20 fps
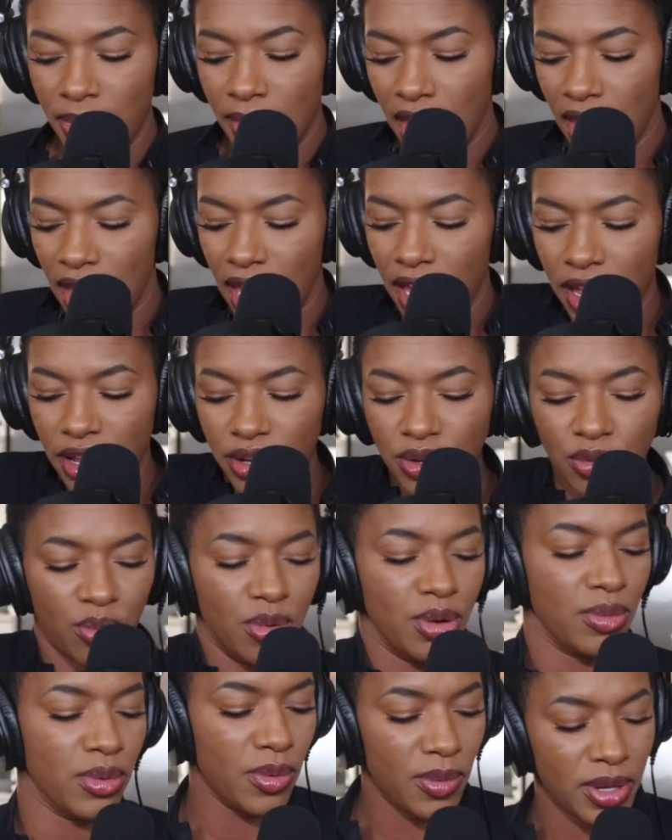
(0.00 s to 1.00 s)
And
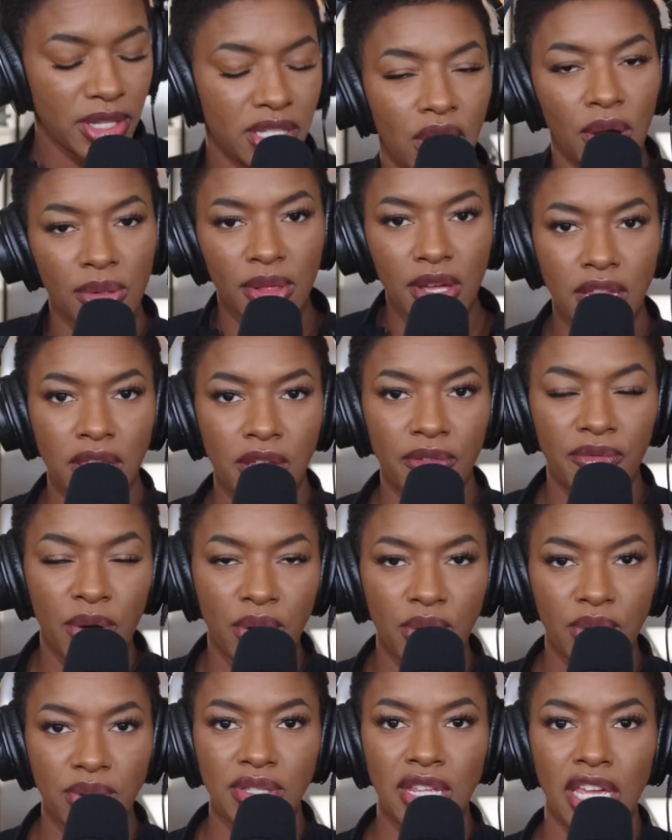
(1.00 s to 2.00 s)
when we went to go look at the
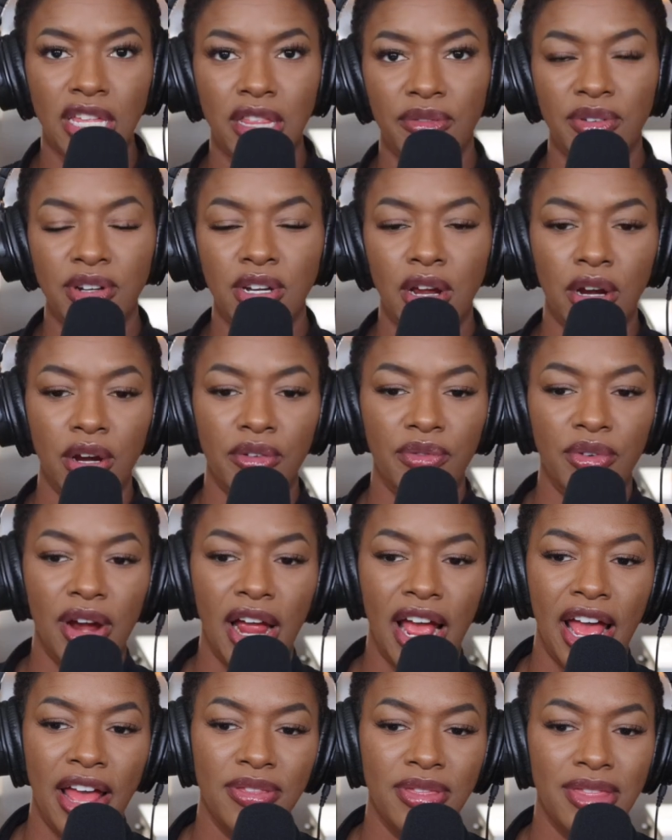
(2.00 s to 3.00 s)
photos, like the photographer
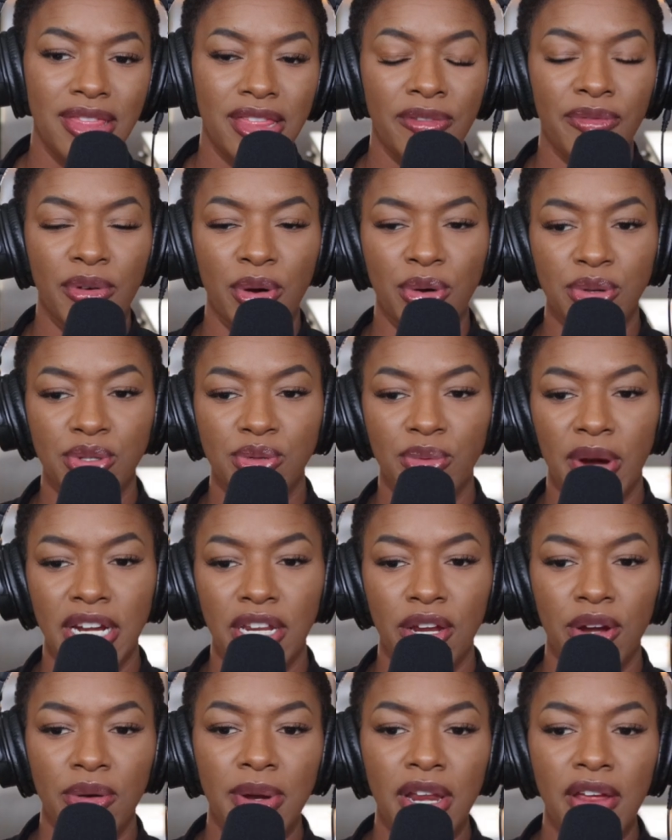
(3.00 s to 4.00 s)
had the photos
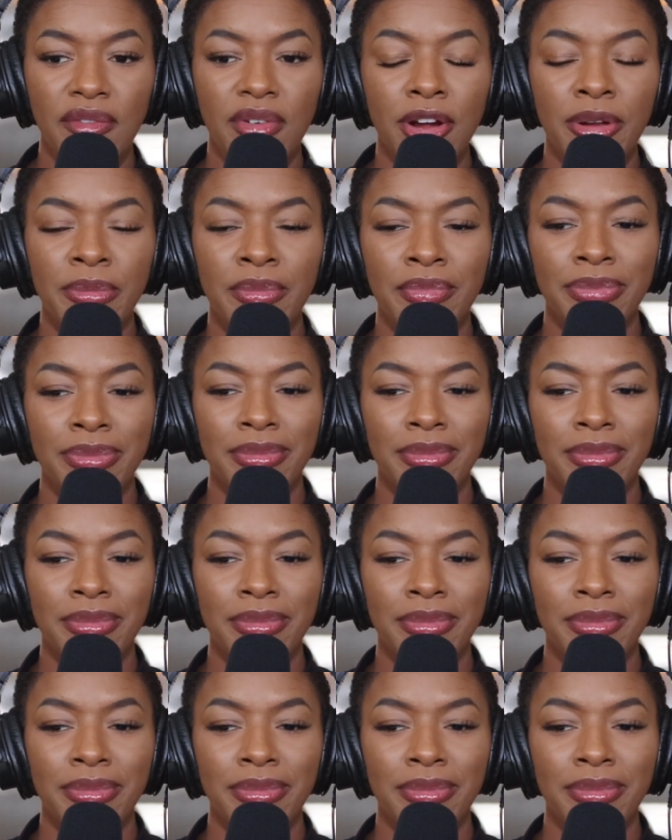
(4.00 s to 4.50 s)
ready or whatever.